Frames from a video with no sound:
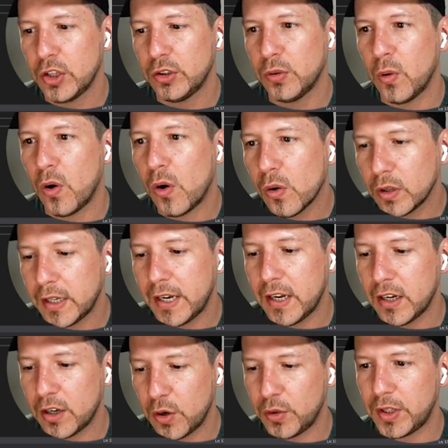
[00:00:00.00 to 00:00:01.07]
to only
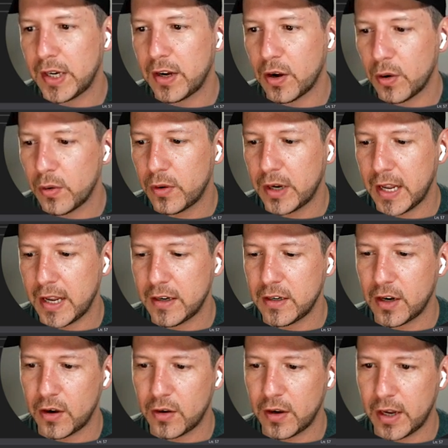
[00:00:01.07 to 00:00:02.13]
include the code and
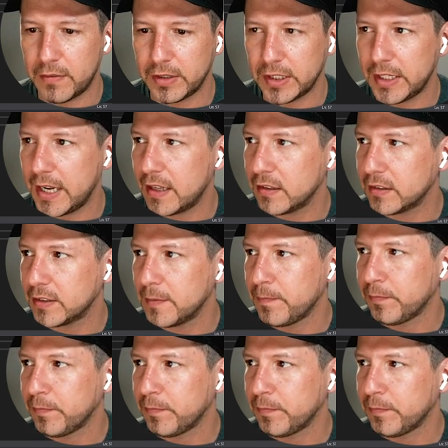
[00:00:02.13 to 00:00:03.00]
not everything else.